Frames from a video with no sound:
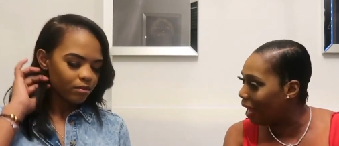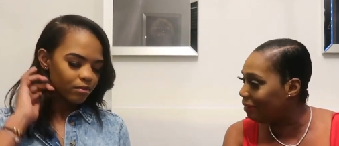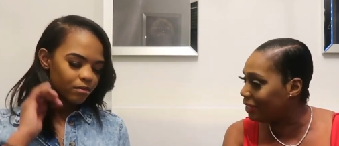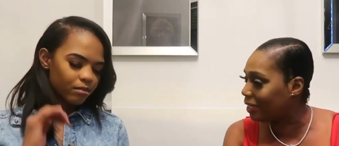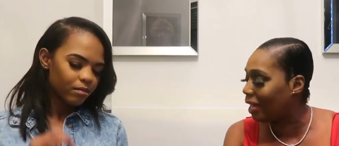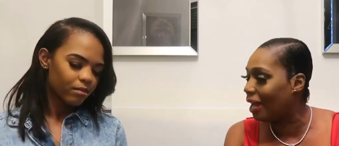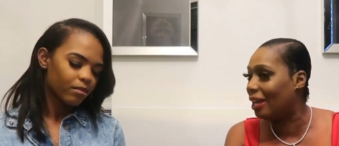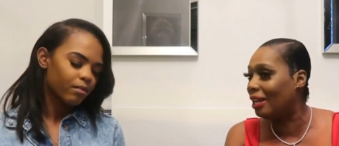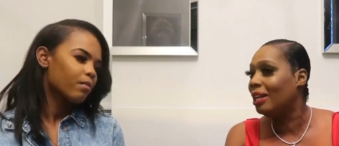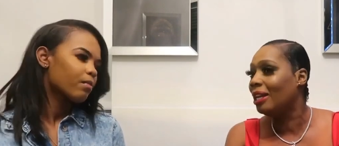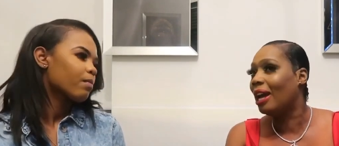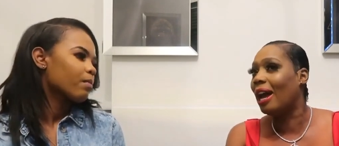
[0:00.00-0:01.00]

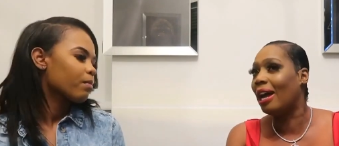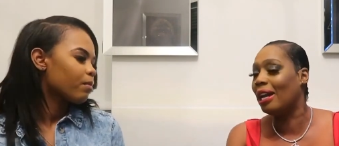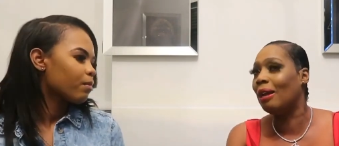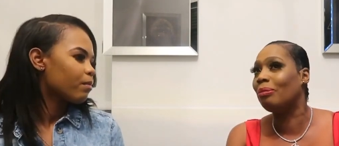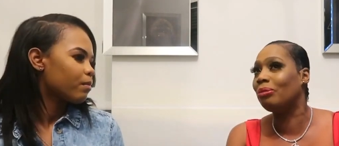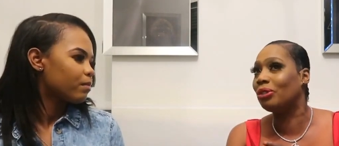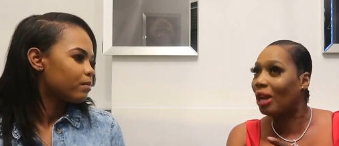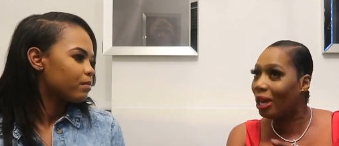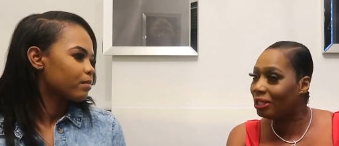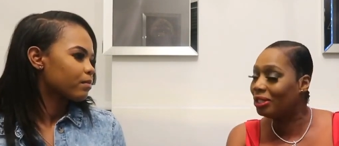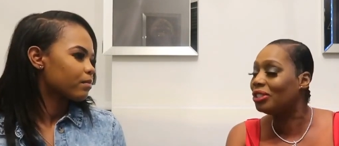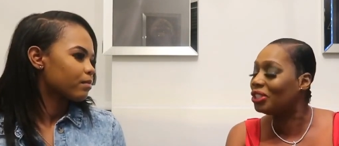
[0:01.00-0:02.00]
Speaker 1: lifestyle. And I'm
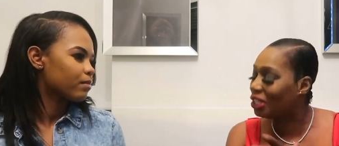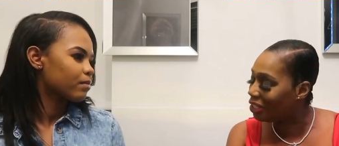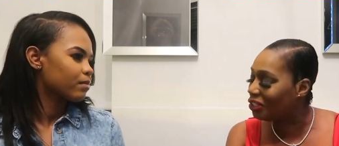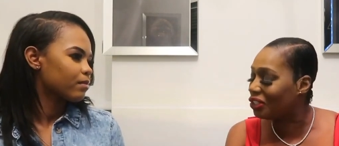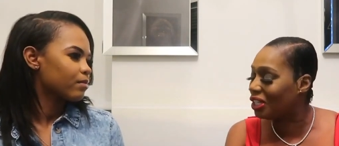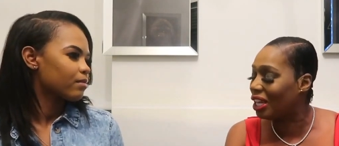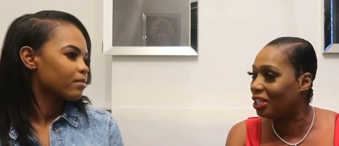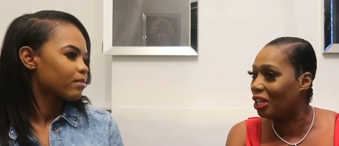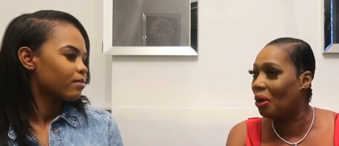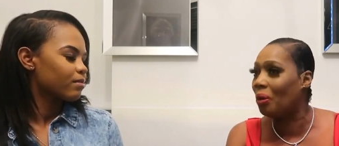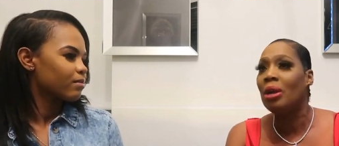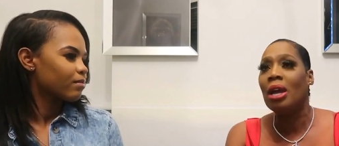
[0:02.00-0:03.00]
trying to change that
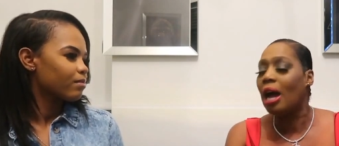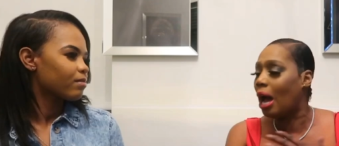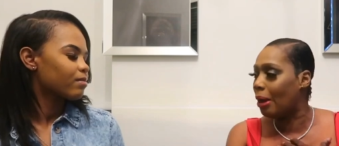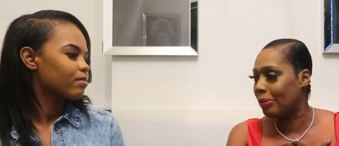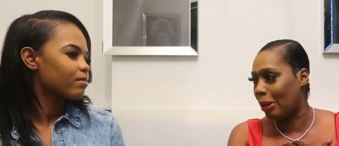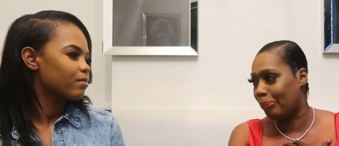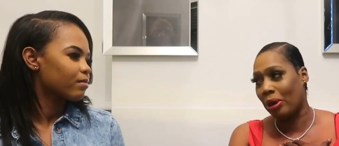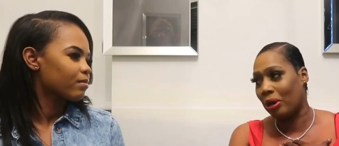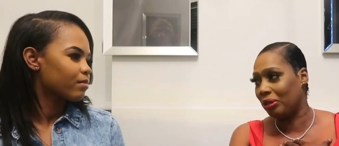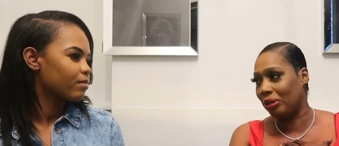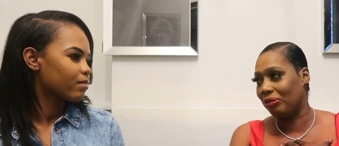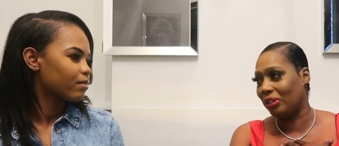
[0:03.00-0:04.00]
now. I'm not
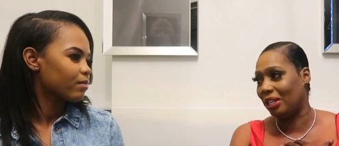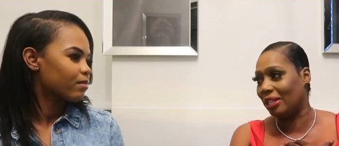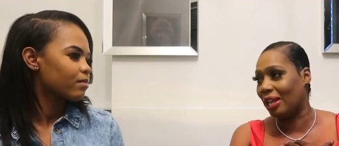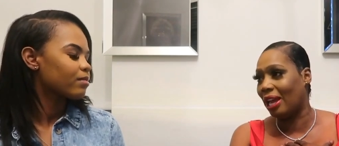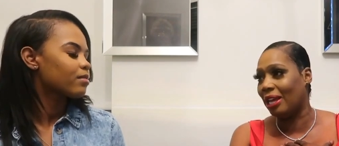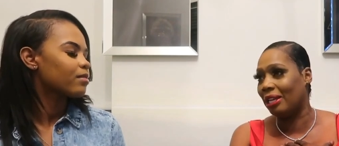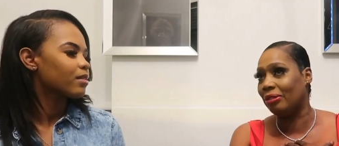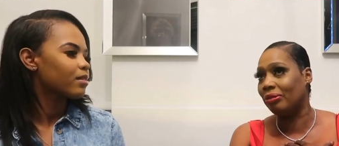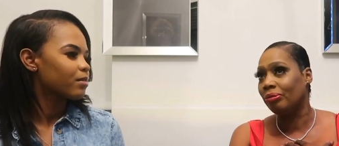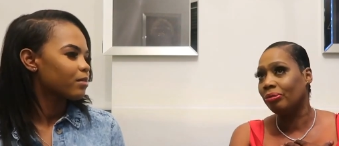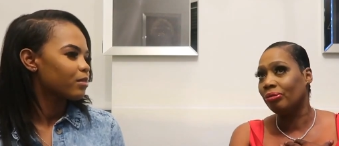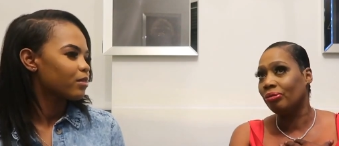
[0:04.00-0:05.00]
proud of it. And
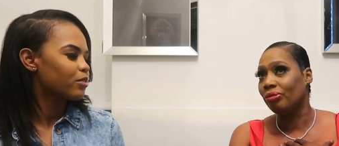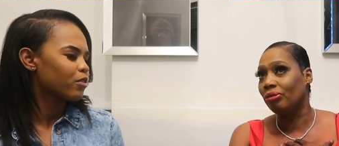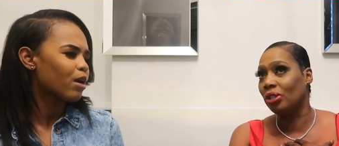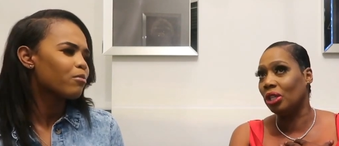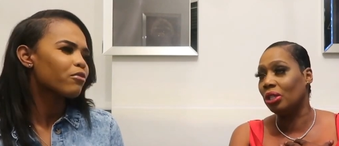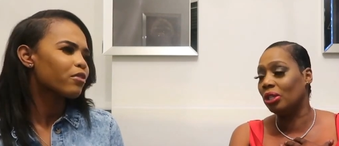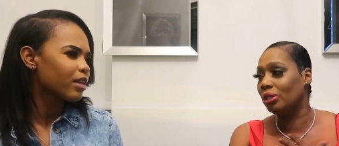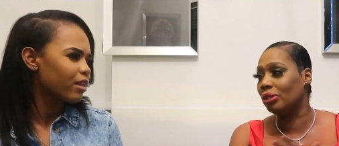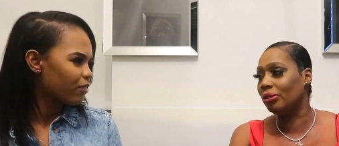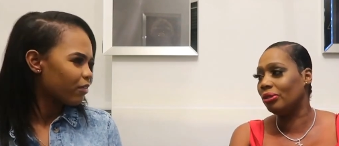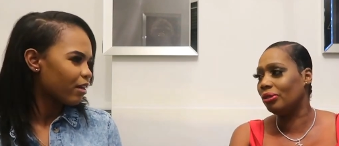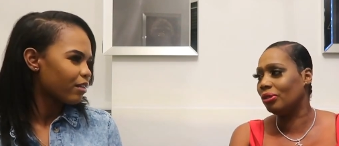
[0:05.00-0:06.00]
mm. You've come
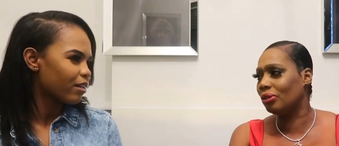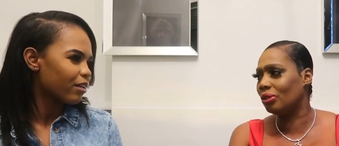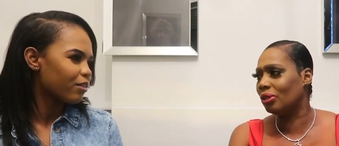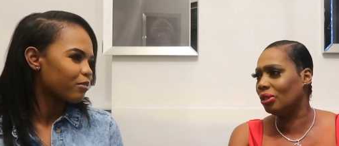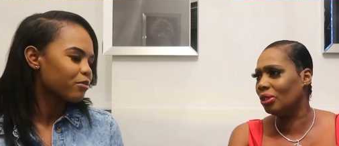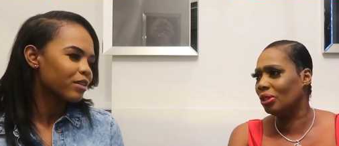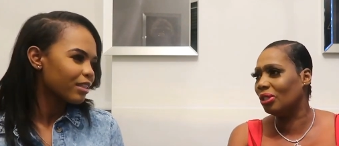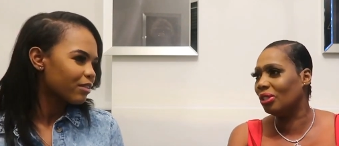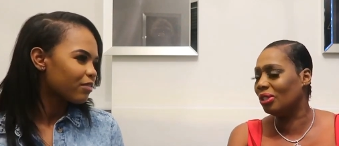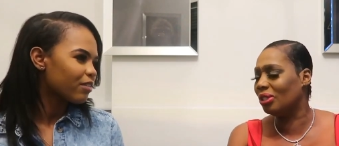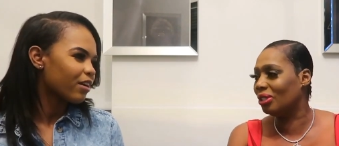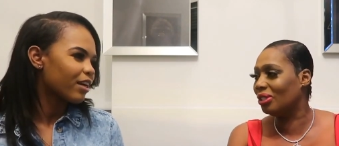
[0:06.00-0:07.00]
really
Speaker 2: far there,
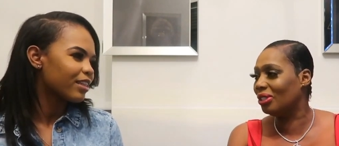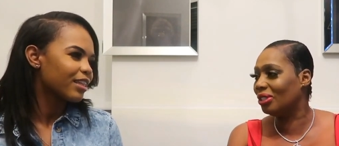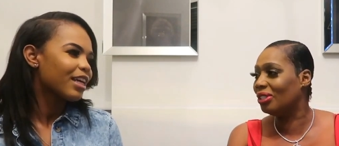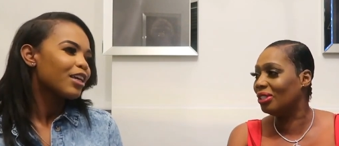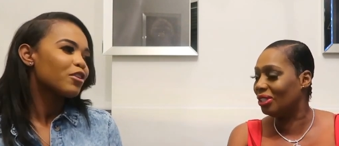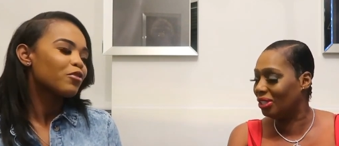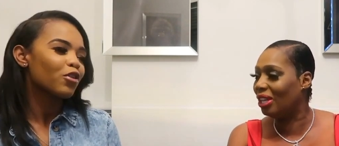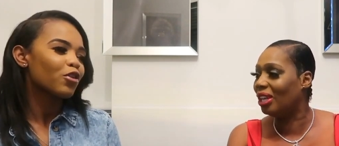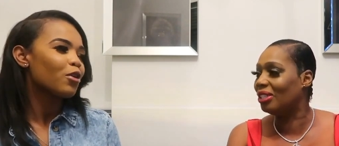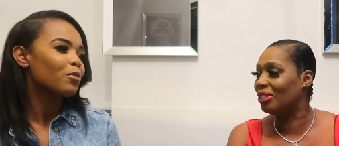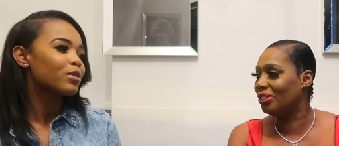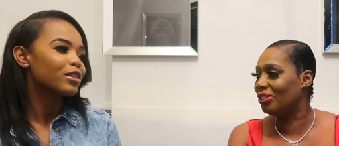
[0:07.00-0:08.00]
really far, and you've yeah.
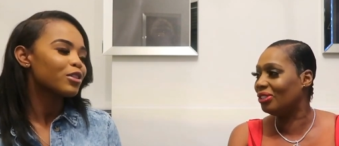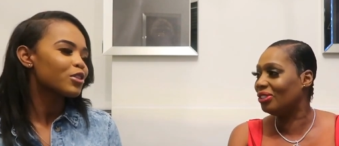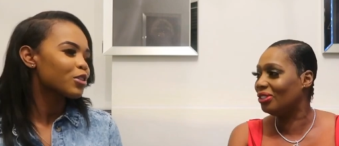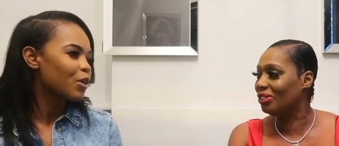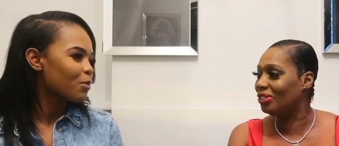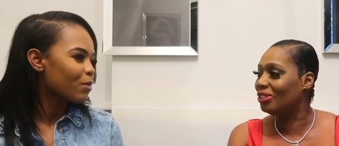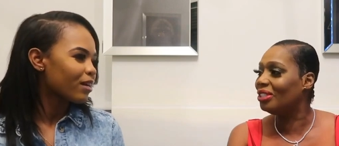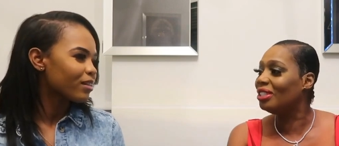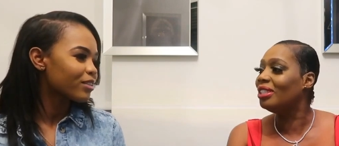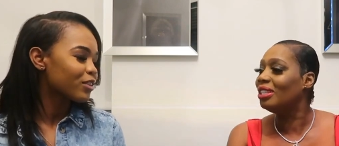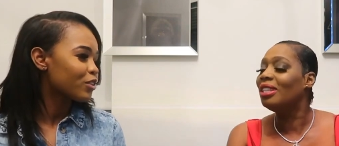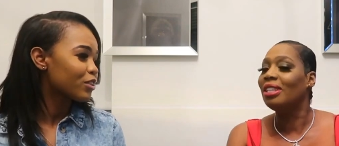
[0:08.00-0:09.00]
accomplished so
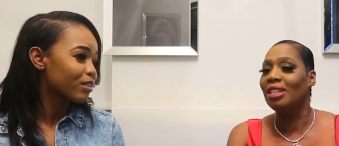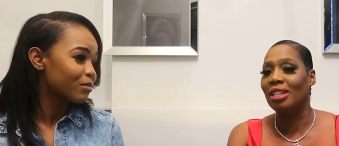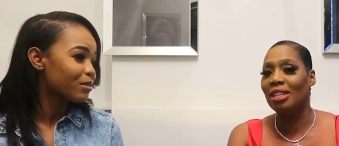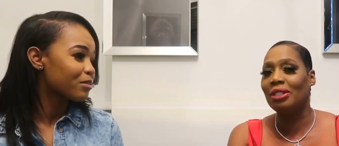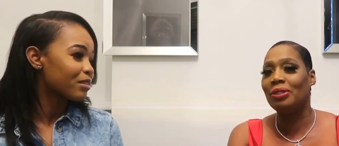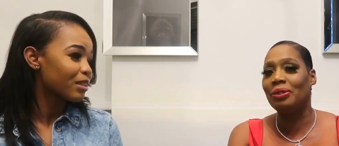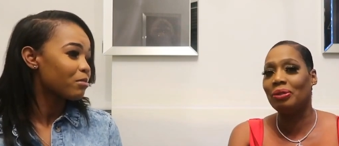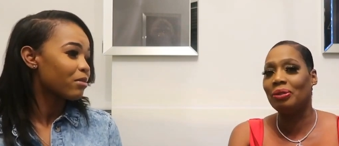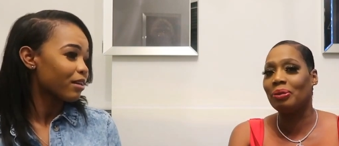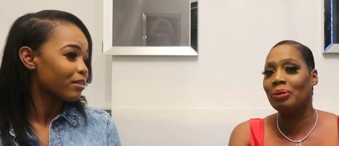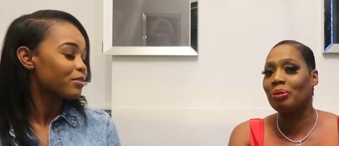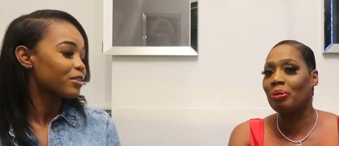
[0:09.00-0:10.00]
much. So you should be really
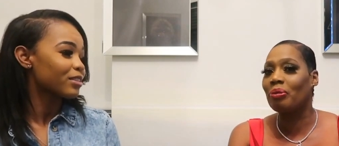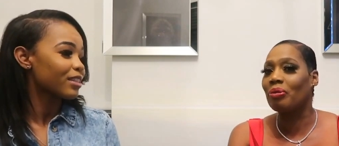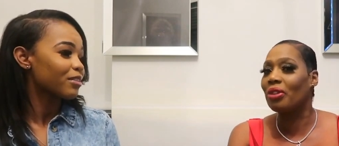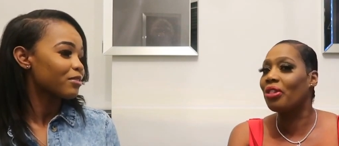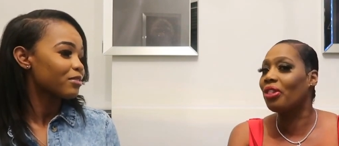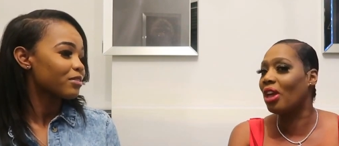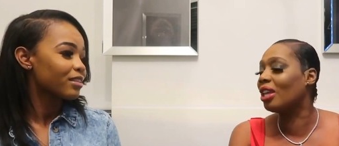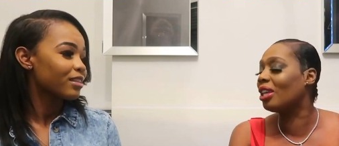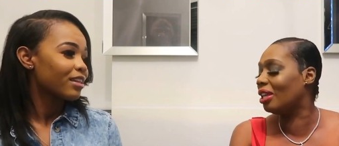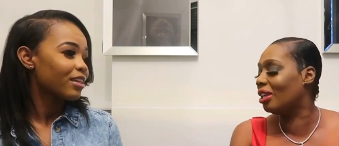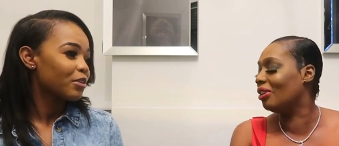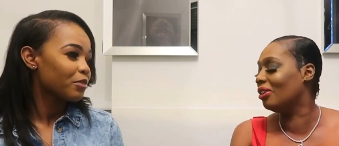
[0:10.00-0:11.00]
proud of yourself.
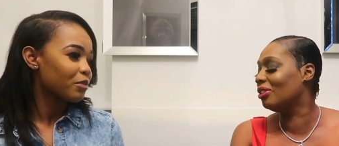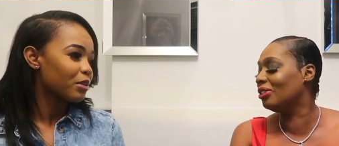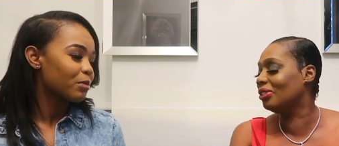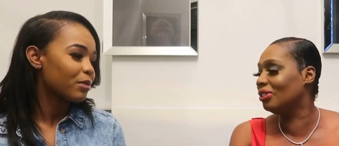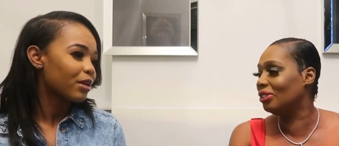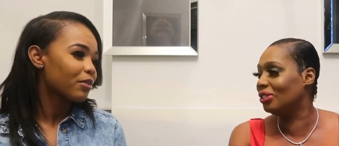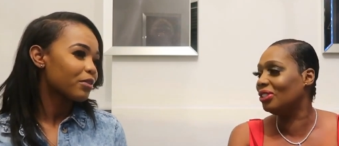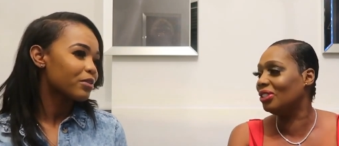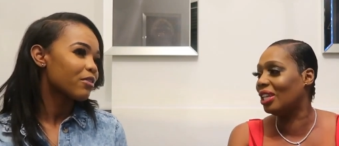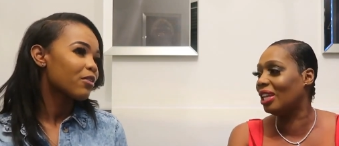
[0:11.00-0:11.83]
Speaker 1: Thank you. Really
Speaker 2: proud of yourself.